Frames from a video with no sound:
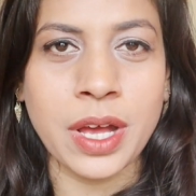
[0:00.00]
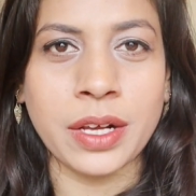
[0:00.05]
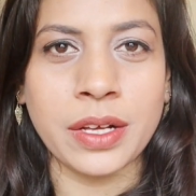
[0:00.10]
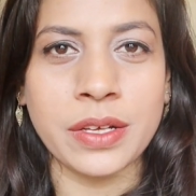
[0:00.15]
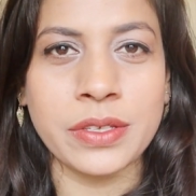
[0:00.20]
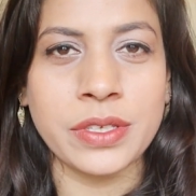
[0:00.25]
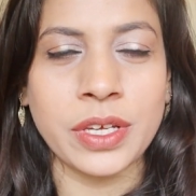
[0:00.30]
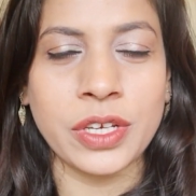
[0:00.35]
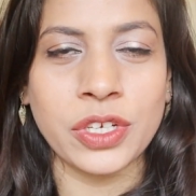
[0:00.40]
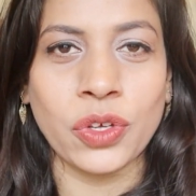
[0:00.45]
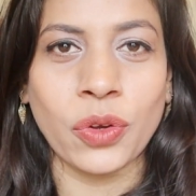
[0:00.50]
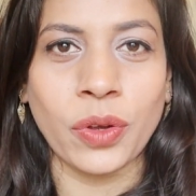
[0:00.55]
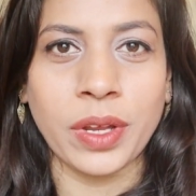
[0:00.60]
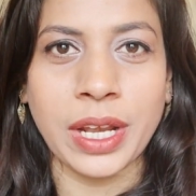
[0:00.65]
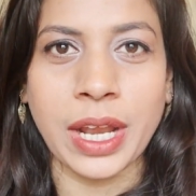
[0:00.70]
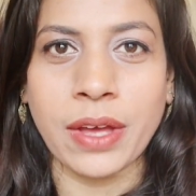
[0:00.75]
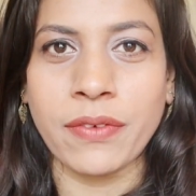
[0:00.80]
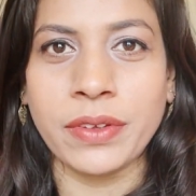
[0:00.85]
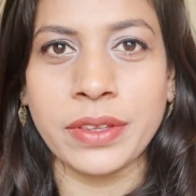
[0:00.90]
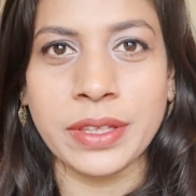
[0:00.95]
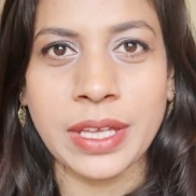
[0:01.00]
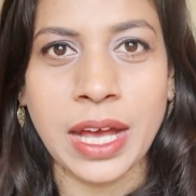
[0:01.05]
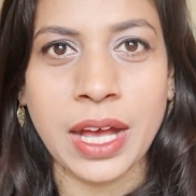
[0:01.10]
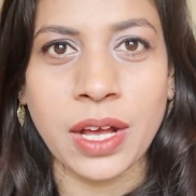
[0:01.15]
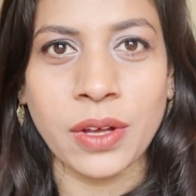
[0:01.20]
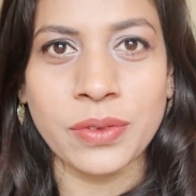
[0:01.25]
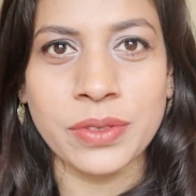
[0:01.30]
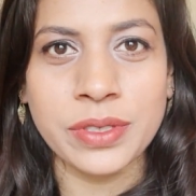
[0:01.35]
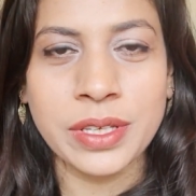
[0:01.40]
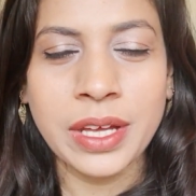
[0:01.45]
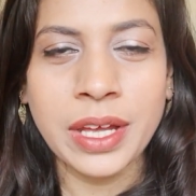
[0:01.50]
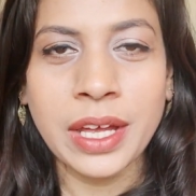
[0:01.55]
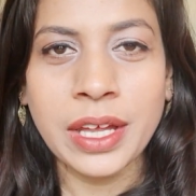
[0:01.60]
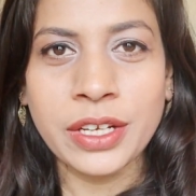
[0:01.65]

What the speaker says: occurs in your 11th house.